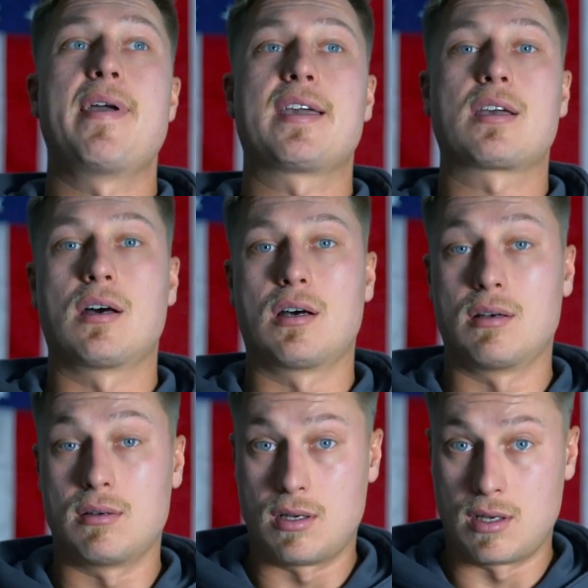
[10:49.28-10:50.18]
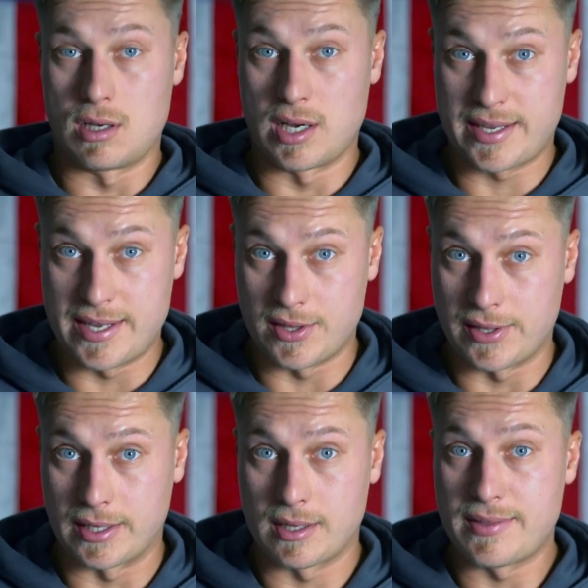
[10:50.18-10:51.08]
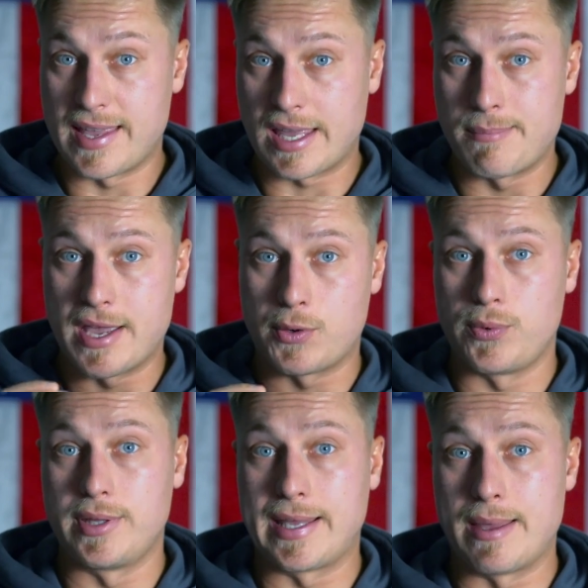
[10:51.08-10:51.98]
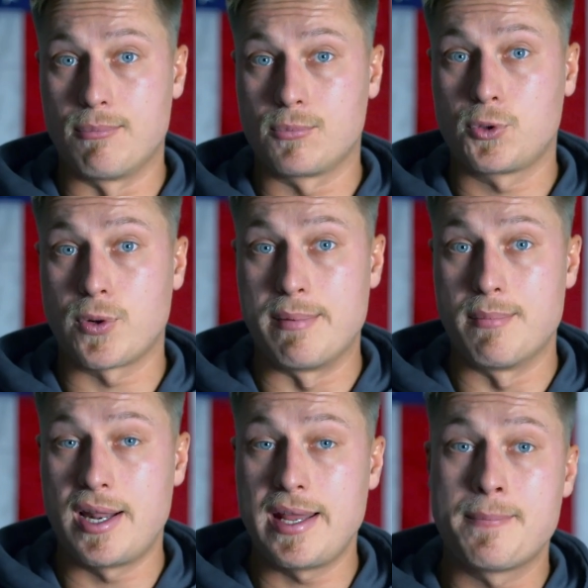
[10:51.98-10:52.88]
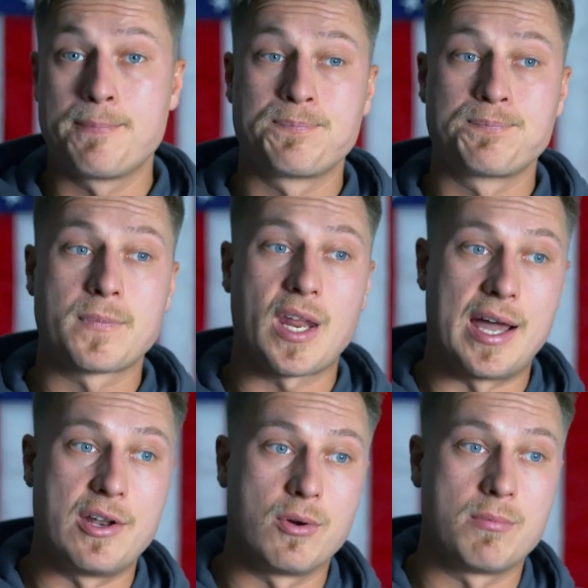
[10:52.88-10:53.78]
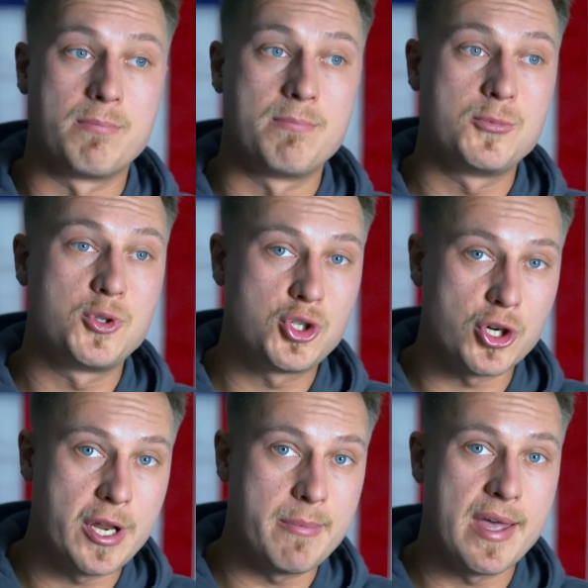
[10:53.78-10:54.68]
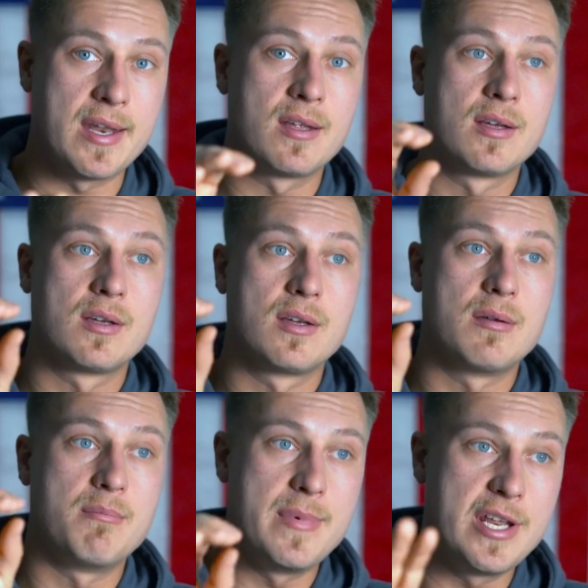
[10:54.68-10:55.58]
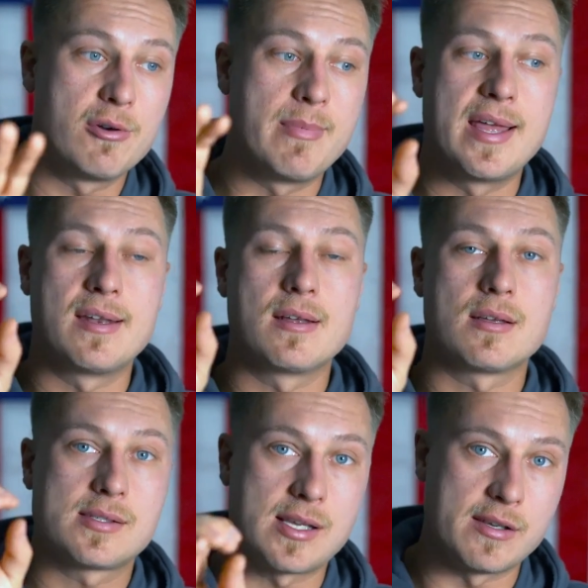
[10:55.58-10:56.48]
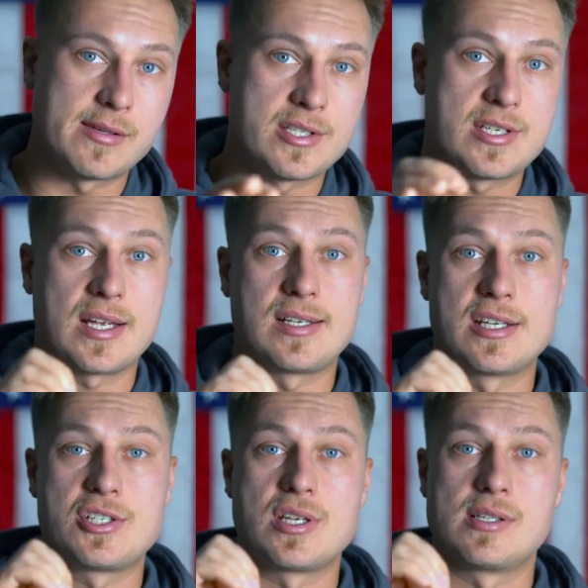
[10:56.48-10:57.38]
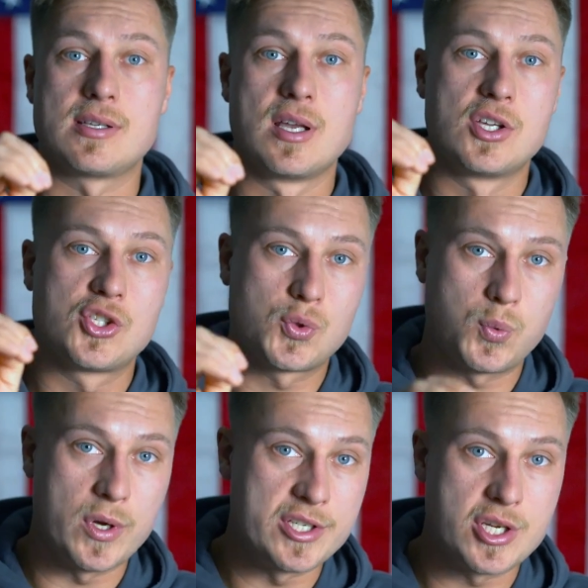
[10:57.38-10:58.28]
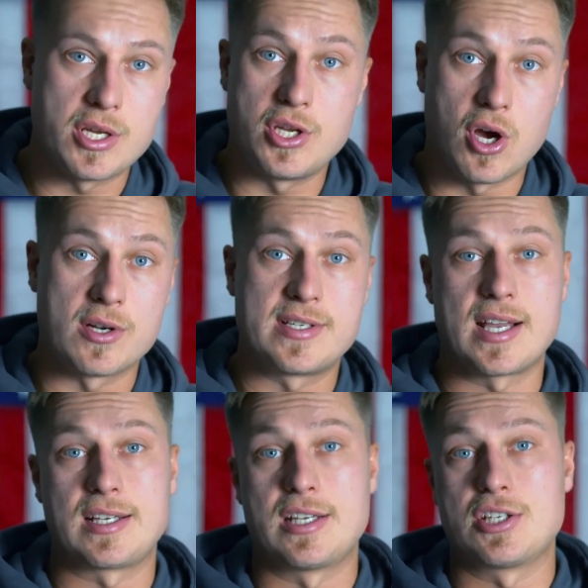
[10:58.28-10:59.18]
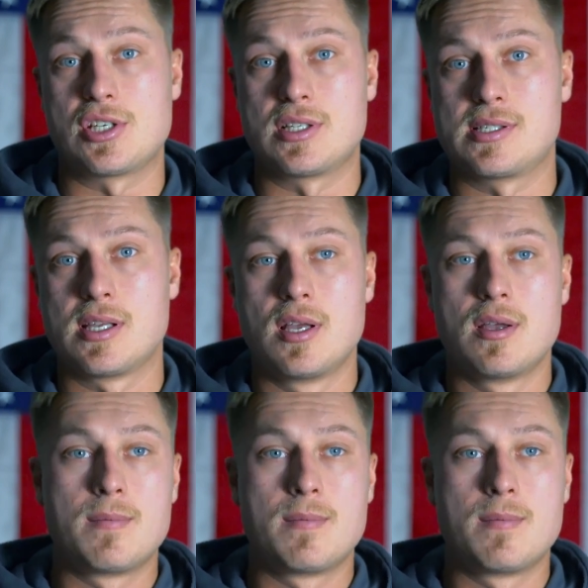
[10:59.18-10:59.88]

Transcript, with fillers: make a killing. They can make really great money. I know journeymen, metermen, sausage technicians, switch yard technicians.